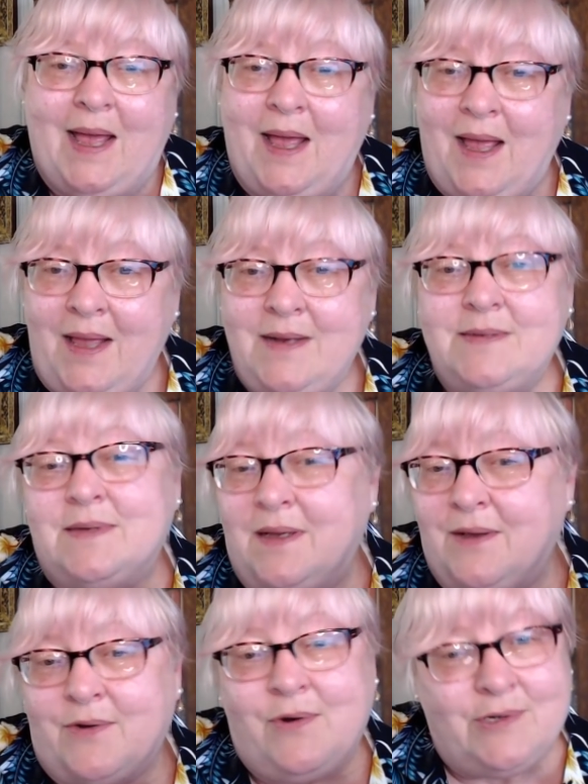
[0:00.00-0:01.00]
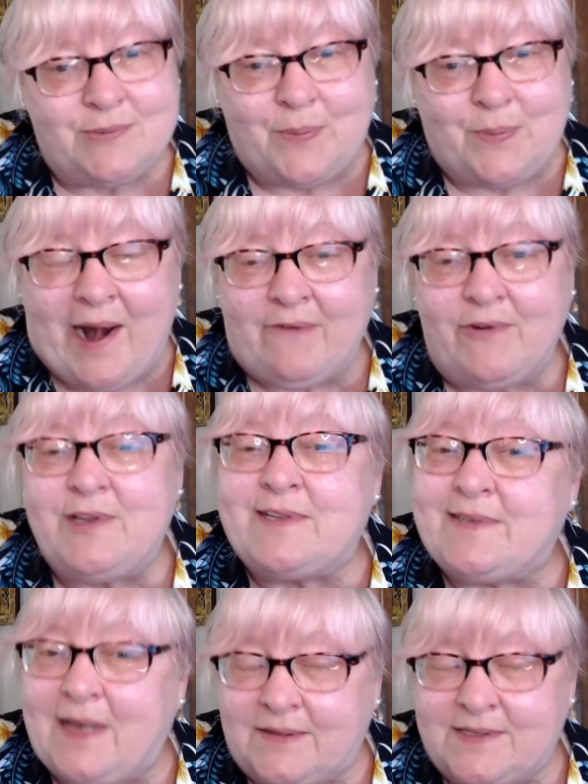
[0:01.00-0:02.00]
And of course, whenever you
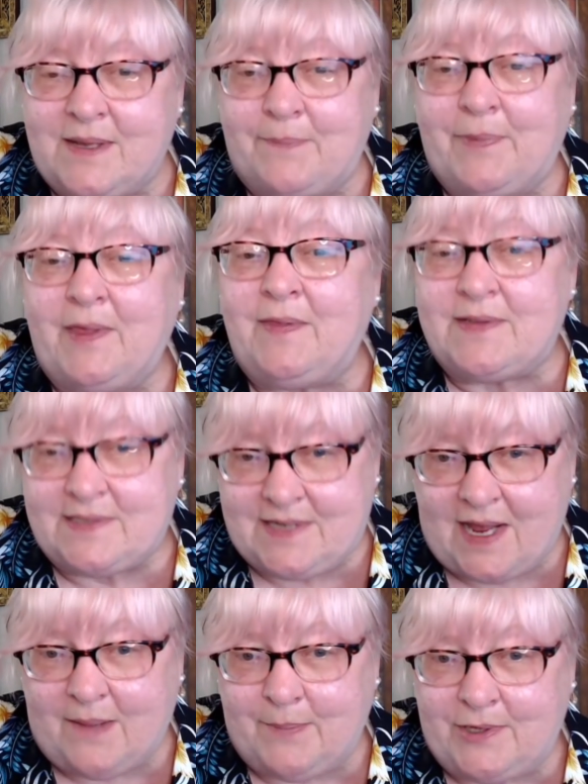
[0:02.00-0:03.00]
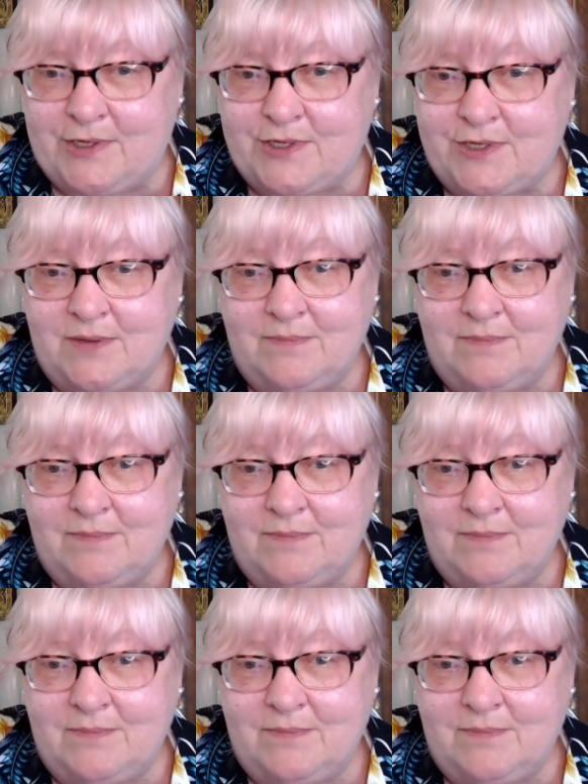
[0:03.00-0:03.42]
sell something that's damaged,